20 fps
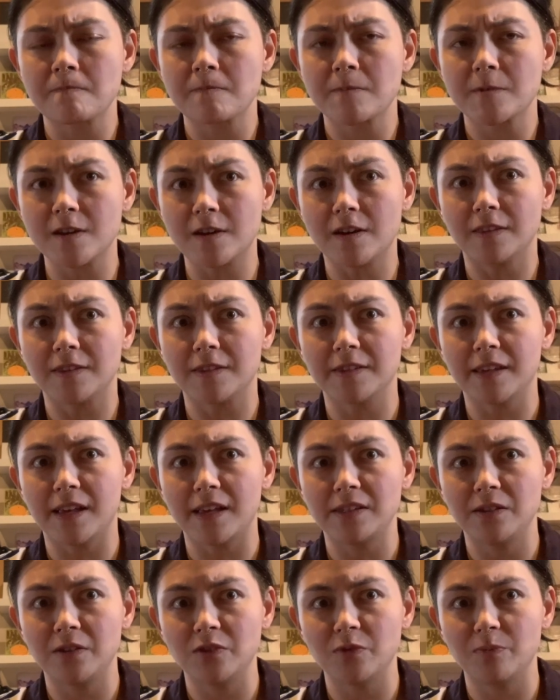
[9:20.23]
God, this
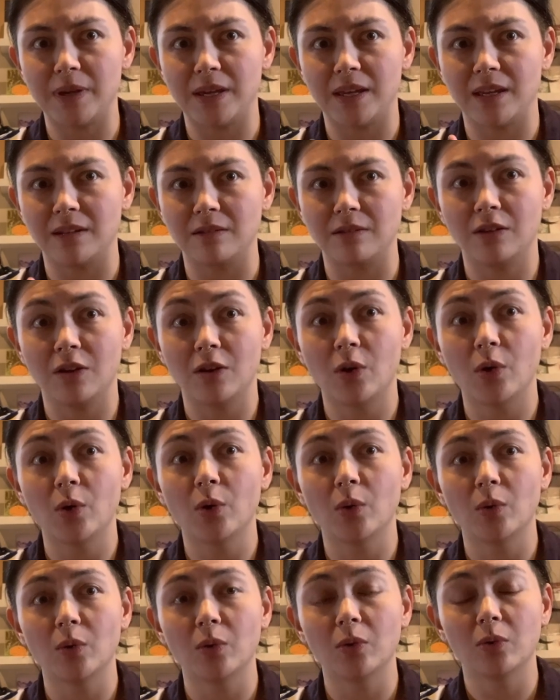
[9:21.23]
last year's been
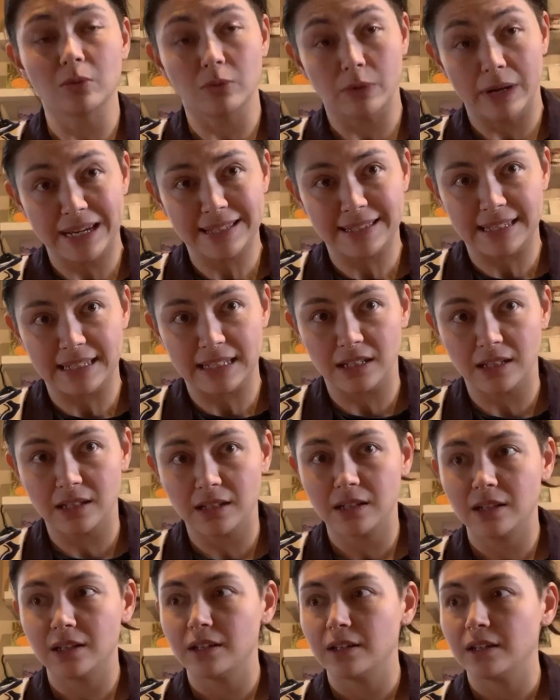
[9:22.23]
crazy.
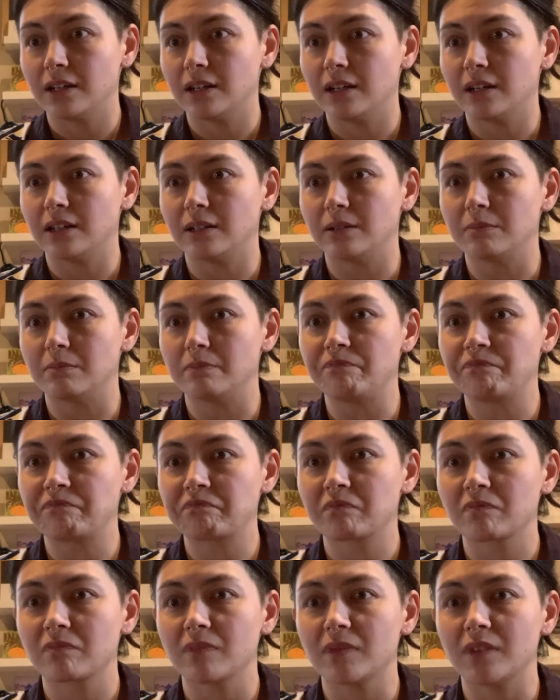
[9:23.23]

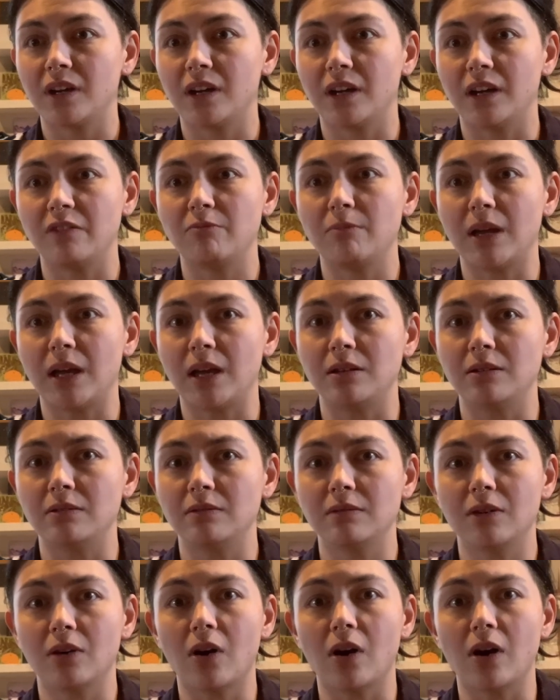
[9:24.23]
I've made
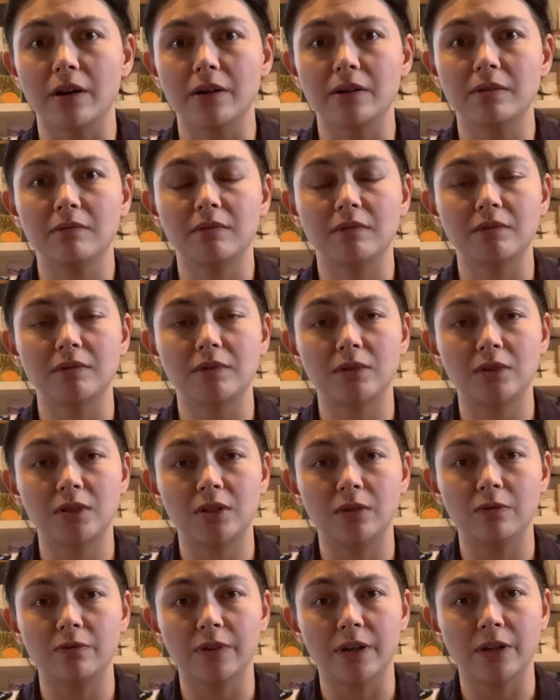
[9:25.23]
art
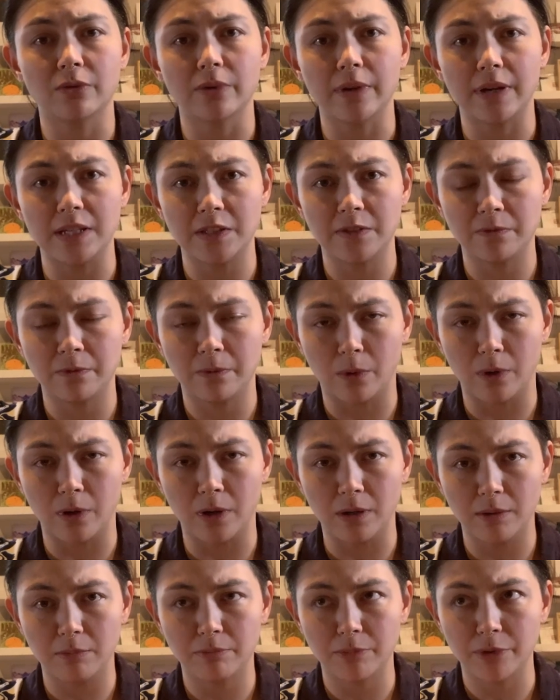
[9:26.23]
to fundraise
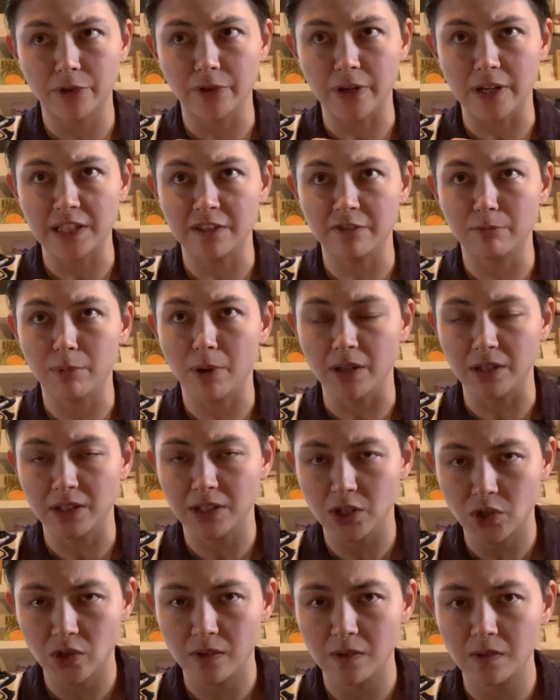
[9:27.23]
for progressive
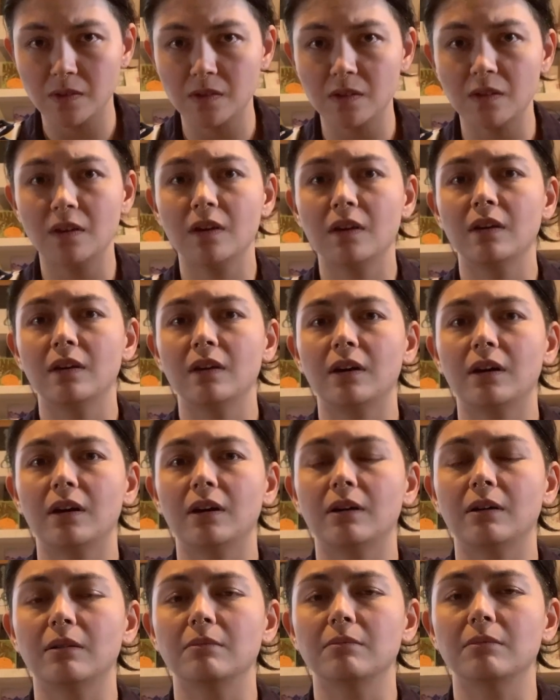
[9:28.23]
politicians.
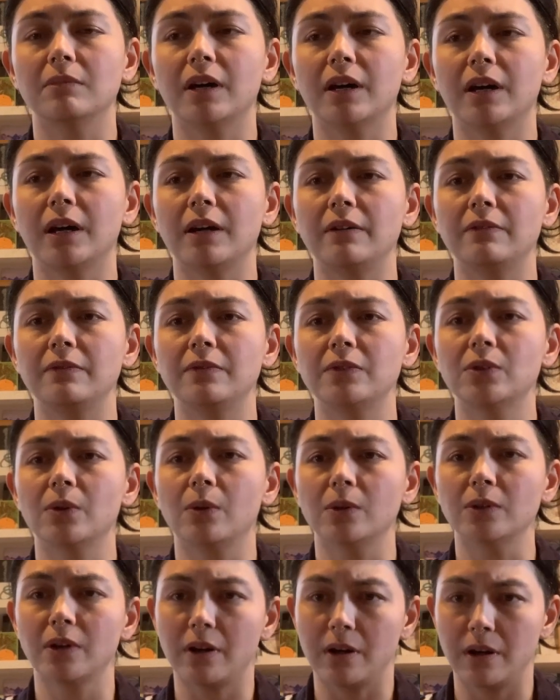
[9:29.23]
I've
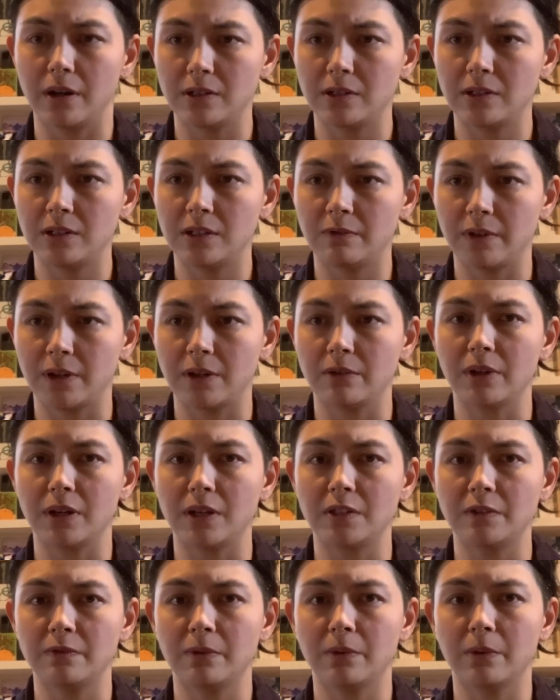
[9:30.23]
sold art to
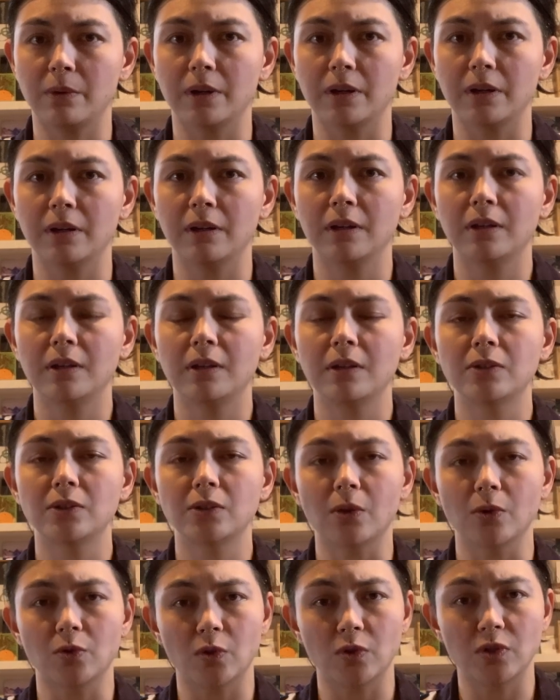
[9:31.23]
fundraise for
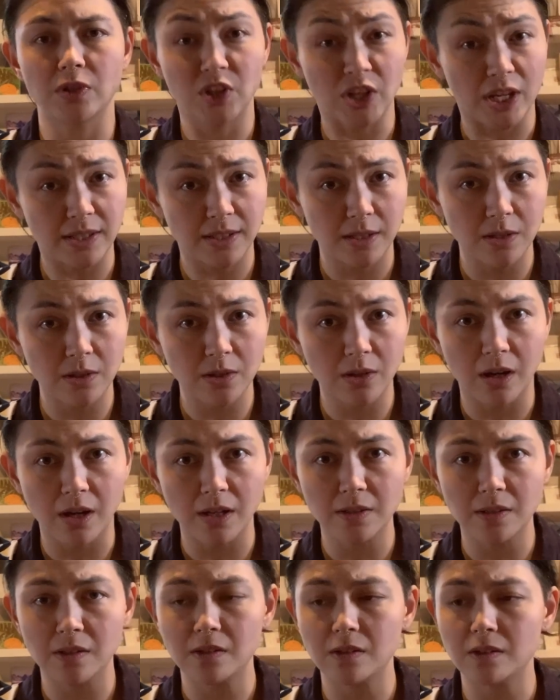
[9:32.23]
social justice
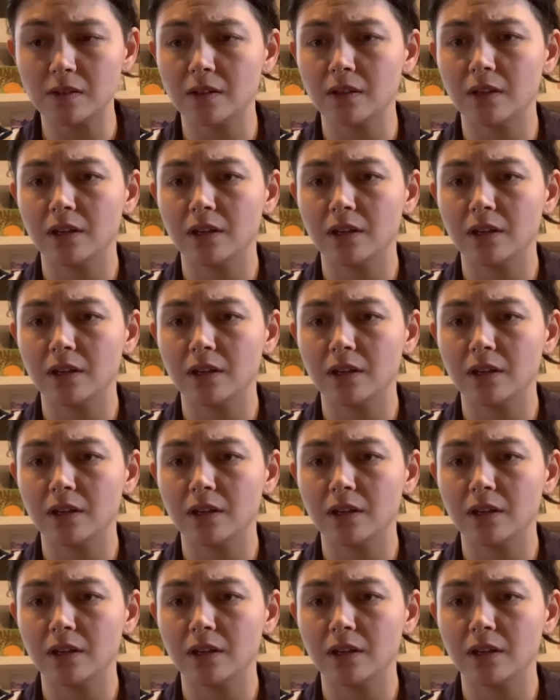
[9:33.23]
causes.